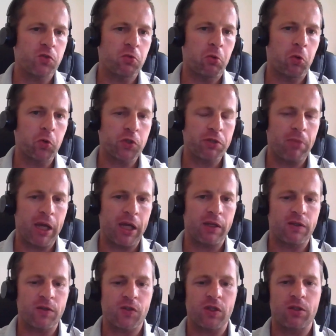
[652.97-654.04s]
to automate
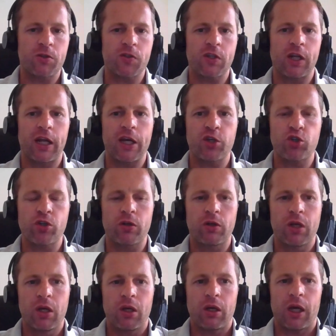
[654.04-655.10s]
this installation